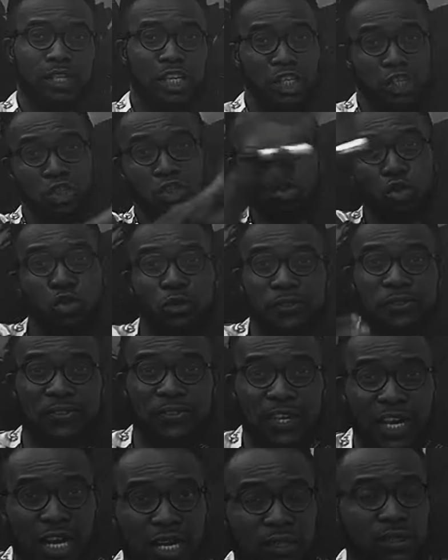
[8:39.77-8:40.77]
It shows
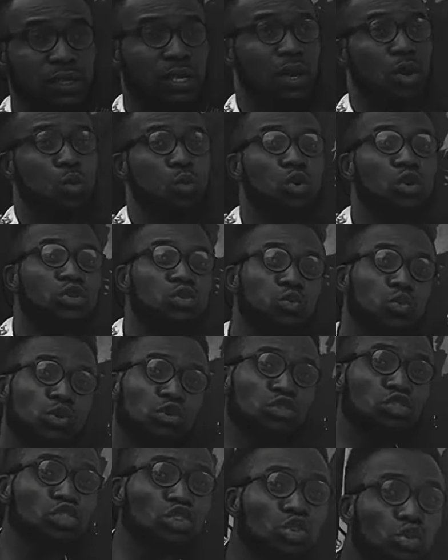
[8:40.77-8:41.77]
that what
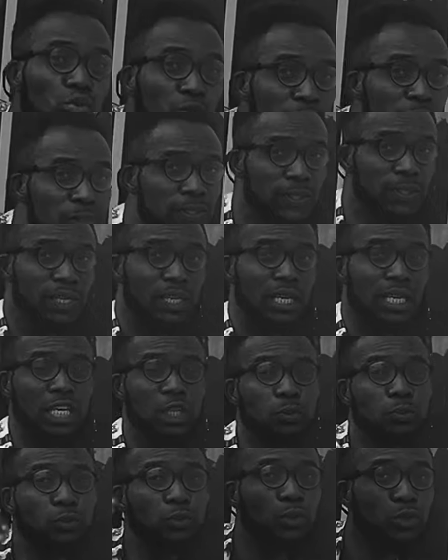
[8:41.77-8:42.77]
was used
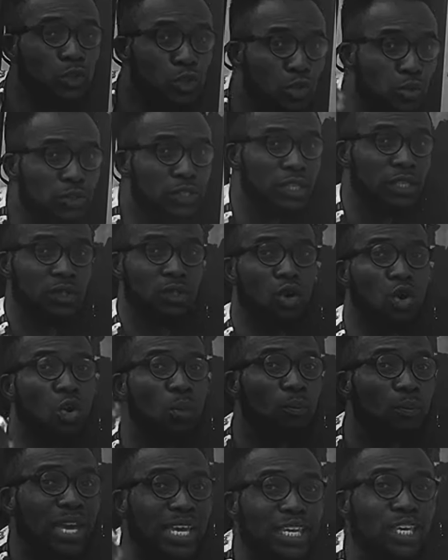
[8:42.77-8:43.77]
in producing or
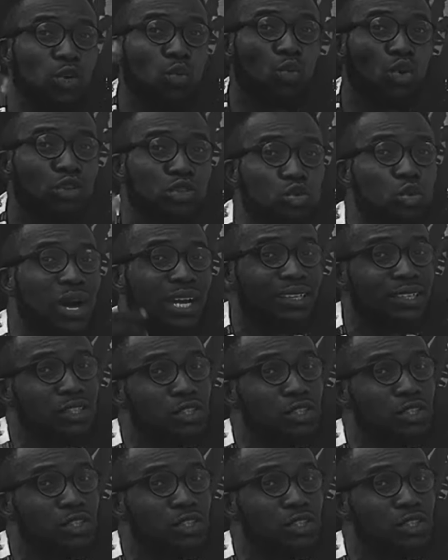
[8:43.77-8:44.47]
making what you are